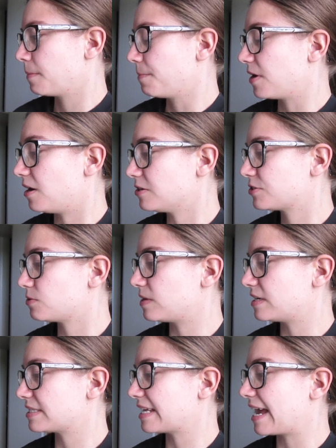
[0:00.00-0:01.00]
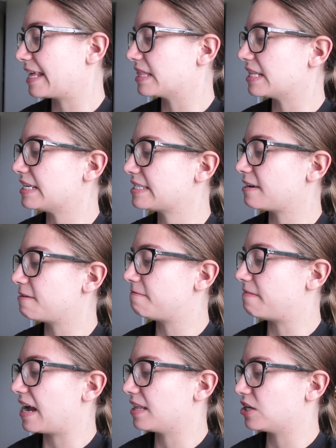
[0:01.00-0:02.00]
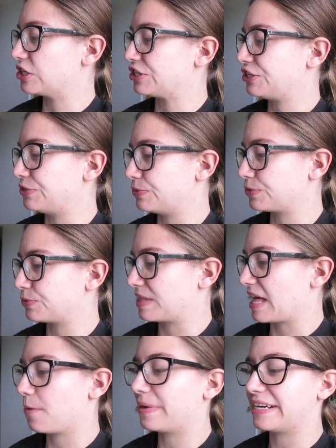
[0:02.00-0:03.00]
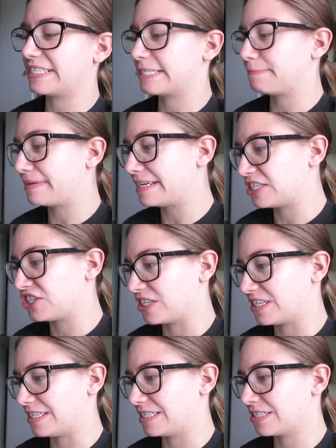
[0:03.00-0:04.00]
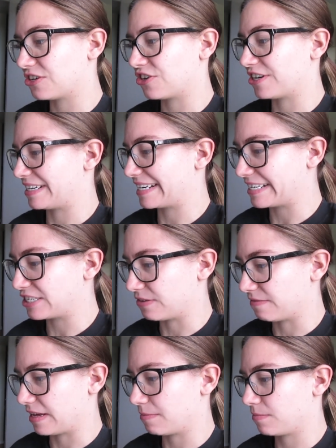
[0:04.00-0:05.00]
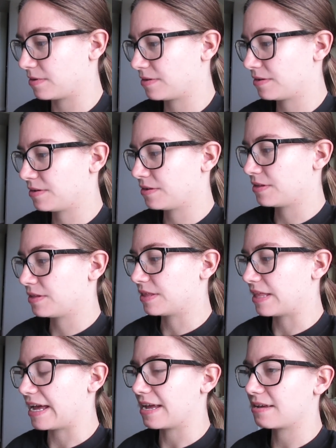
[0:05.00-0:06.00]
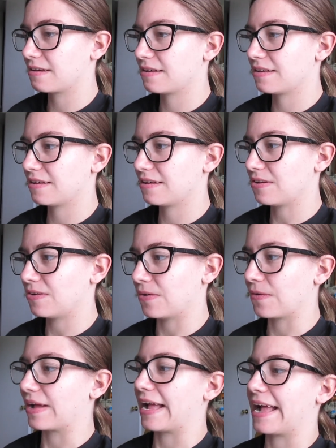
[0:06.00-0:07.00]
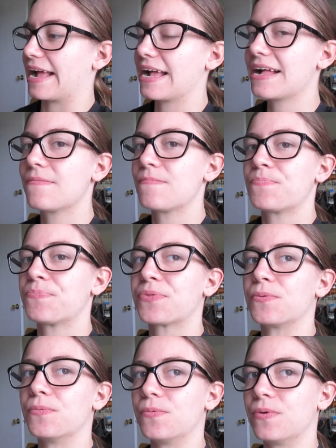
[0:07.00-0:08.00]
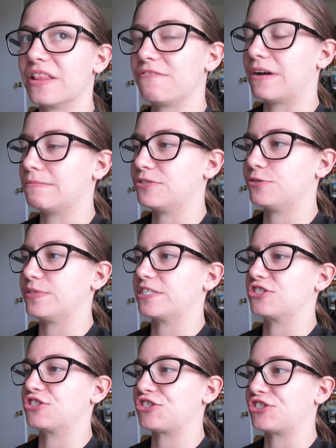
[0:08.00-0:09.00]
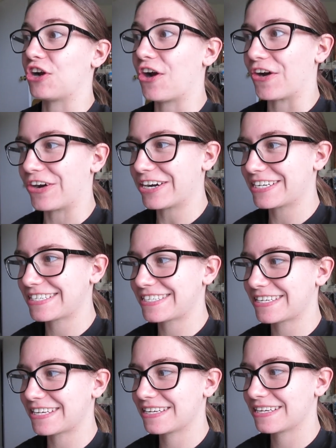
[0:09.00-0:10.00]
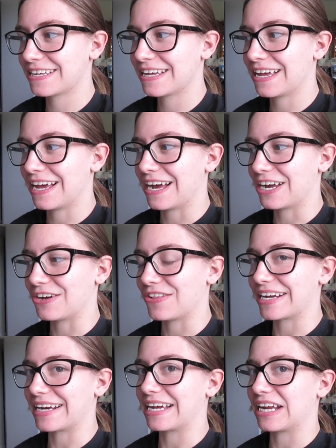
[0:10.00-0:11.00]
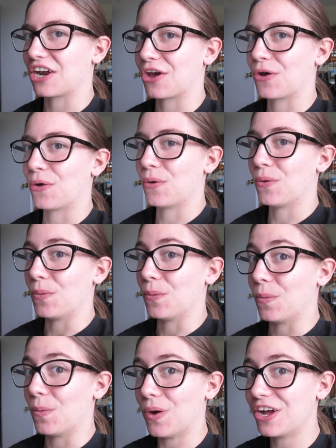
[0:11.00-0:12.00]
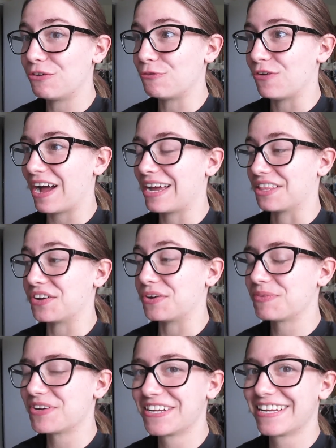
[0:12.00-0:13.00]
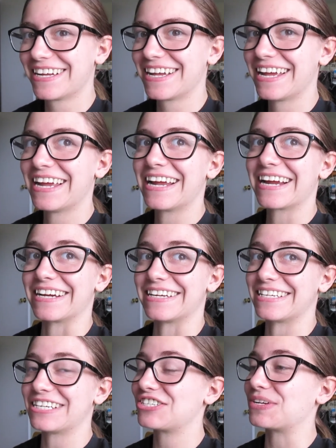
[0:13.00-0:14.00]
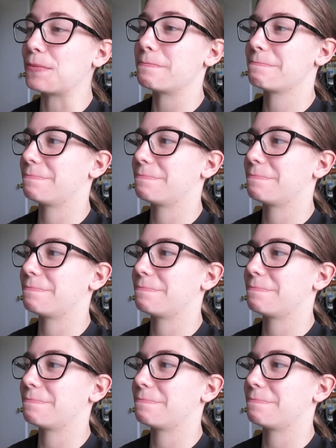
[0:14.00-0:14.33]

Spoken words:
But it also wants a list of phyla used with how many species are in each of them. Like, okay, well, if I'm doing sharks, I only need 1 phylum, because there's a